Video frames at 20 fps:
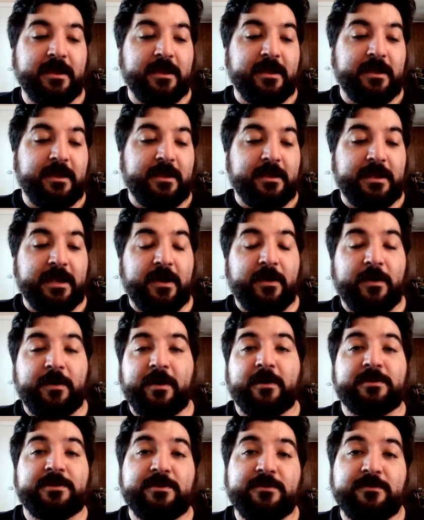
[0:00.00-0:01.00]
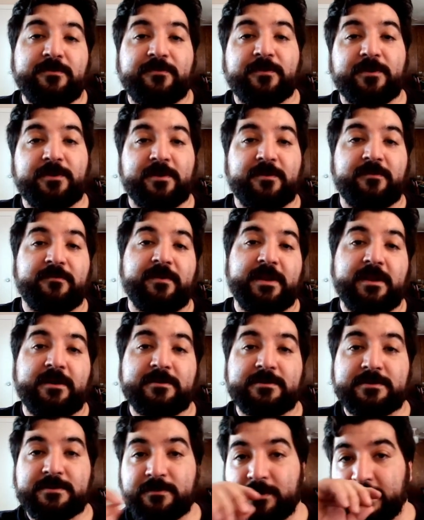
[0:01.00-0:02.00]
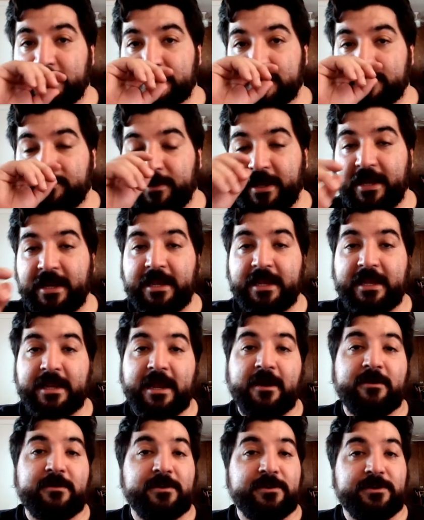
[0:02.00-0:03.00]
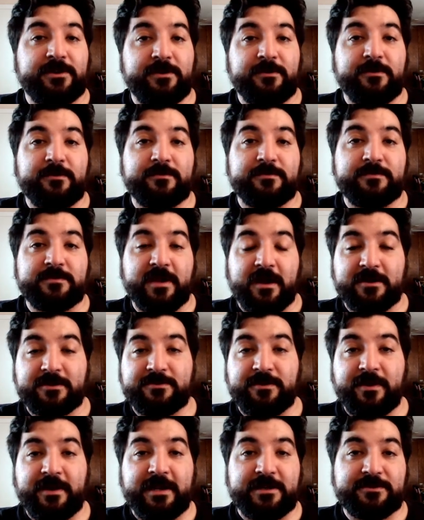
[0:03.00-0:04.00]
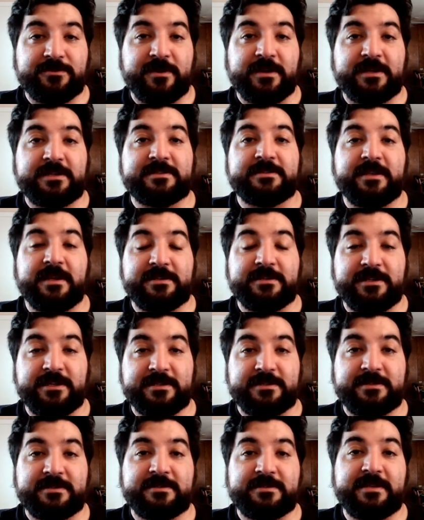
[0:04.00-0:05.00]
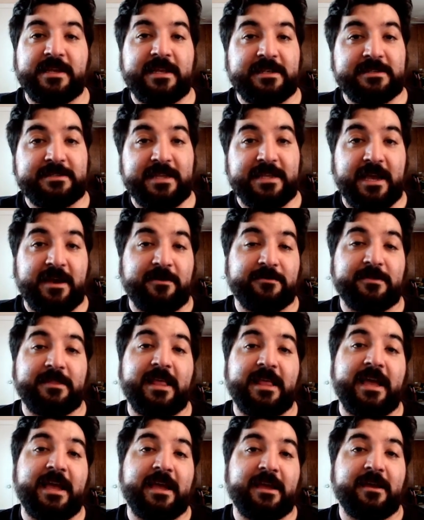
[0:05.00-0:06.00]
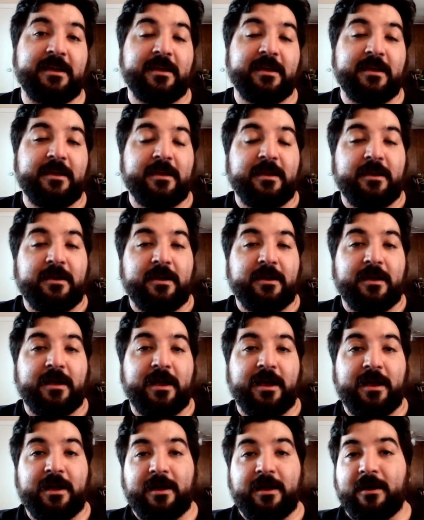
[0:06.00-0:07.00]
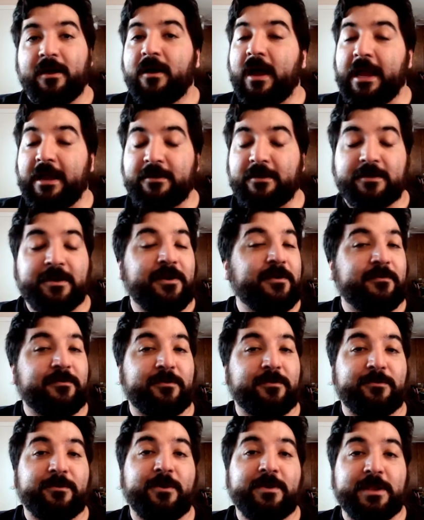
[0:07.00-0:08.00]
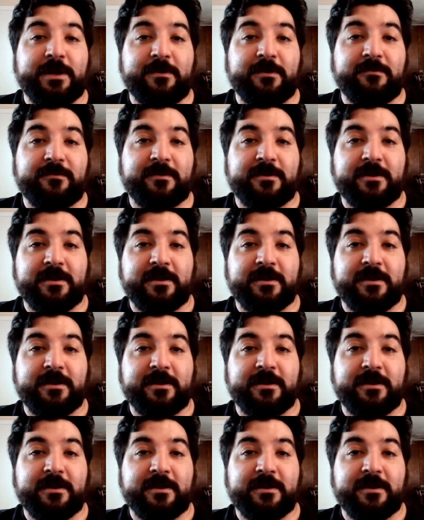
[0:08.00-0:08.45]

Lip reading: Now, I'll do further videos explaining how to do dog training tricks such as sit, down, lay. I'll go over roll over.